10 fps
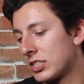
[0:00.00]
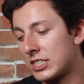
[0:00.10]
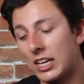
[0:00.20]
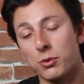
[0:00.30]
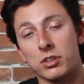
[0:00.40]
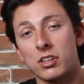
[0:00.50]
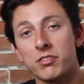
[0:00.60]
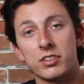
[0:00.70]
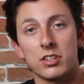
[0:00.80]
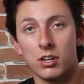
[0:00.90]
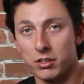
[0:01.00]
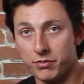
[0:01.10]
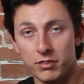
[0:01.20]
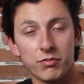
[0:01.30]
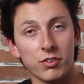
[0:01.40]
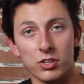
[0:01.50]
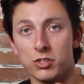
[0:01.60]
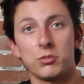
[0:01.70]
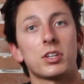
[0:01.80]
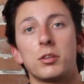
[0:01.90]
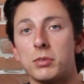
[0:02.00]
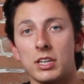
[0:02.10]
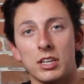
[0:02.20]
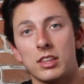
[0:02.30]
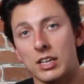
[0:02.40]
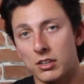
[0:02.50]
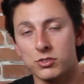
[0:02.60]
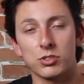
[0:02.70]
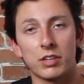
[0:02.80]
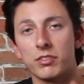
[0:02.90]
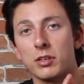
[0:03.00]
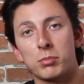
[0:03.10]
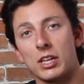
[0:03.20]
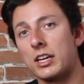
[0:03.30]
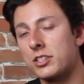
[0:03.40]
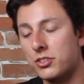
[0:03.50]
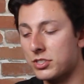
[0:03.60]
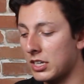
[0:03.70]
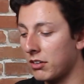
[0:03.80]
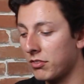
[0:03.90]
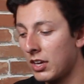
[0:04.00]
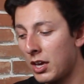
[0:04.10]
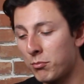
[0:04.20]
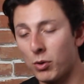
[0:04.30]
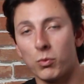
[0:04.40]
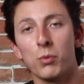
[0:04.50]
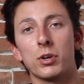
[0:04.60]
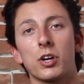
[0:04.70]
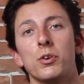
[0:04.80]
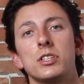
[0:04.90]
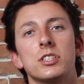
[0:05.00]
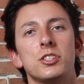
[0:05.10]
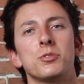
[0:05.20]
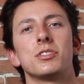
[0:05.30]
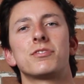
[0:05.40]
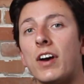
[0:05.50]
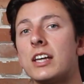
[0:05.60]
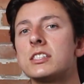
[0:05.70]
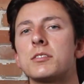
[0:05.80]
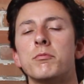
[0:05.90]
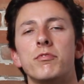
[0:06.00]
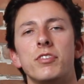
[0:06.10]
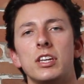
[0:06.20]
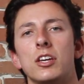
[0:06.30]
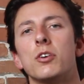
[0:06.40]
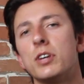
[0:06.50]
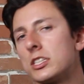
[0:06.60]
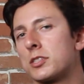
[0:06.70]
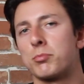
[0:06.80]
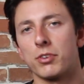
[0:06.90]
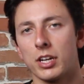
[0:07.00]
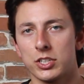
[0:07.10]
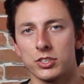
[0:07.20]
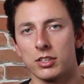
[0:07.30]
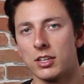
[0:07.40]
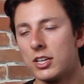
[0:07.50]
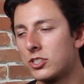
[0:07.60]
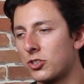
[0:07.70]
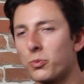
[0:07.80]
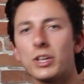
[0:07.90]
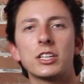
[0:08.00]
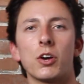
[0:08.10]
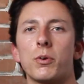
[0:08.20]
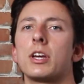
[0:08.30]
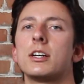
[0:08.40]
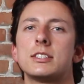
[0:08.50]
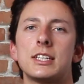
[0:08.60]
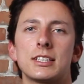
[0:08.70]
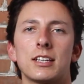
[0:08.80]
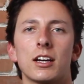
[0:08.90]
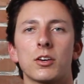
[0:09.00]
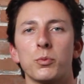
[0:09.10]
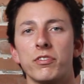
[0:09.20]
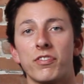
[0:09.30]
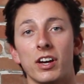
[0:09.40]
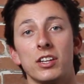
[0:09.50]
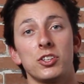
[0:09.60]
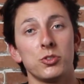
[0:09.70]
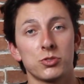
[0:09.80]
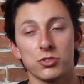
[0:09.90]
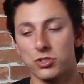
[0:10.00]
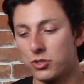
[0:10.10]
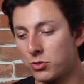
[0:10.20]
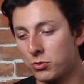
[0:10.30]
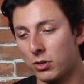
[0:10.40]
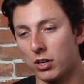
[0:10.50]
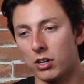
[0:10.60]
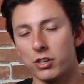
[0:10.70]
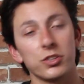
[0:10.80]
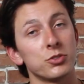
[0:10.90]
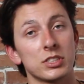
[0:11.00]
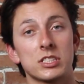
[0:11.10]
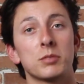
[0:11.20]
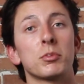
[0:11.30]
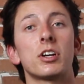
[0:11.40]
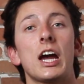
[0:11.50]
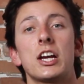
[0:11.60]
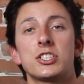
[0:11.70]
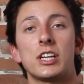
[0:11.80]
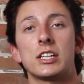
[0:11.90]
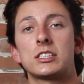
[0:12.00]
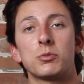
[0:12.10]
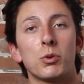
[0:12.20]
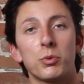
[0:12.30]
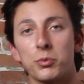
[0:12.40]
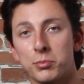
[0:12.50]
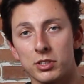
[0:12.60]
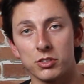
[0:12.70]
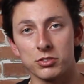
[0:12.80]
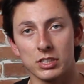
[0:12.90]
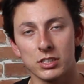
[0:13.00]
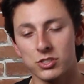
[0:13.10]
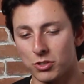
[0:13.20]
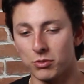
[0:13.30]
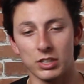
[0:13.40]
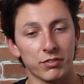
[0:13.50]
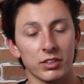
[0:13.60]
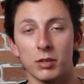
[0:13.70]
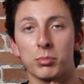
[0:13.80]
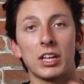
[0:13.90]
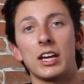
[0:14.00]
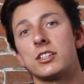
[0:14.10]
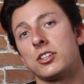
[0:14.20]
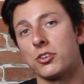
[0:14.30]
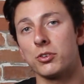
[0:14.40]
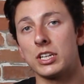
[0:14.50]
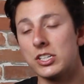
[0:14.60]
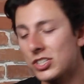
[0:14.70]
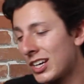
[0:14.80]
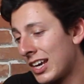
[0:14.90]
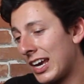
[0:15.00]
and staying within the photography for you, it could be anything else, so definitely apply it to yourself. But what we're going to do is find some video inspiration. So when going on TikTok, we find users who are using similar hashtags to what we would be using, so definitely apply it to your niche.